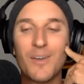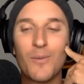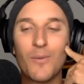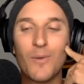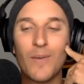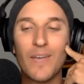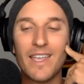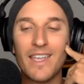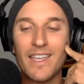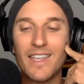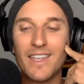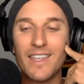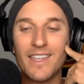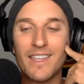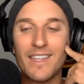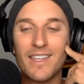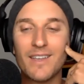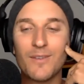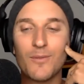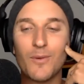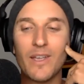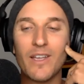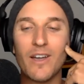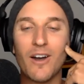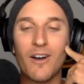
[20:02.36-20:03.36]

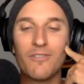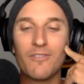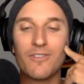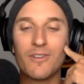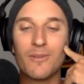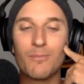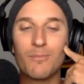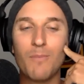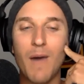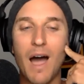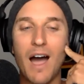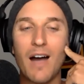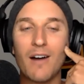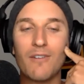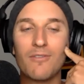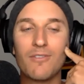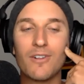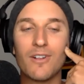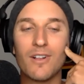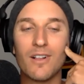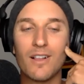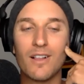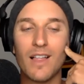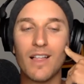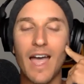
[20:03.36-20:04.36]
we often
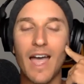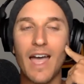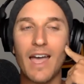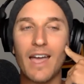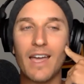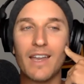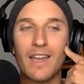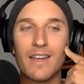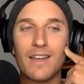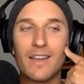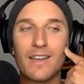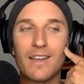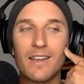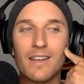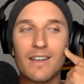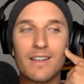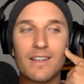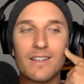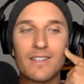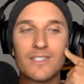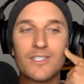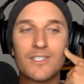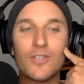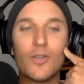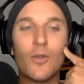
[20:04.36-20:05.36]
marvel at
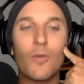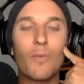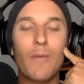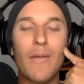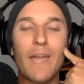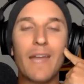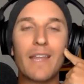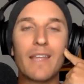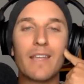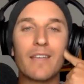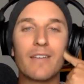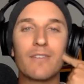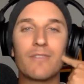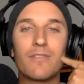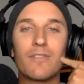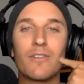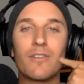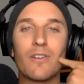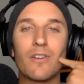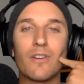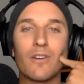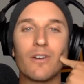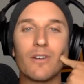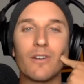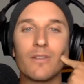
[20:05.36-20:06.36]
so many of
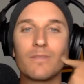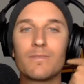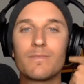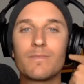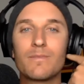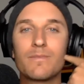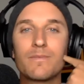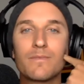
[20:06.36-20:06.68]
your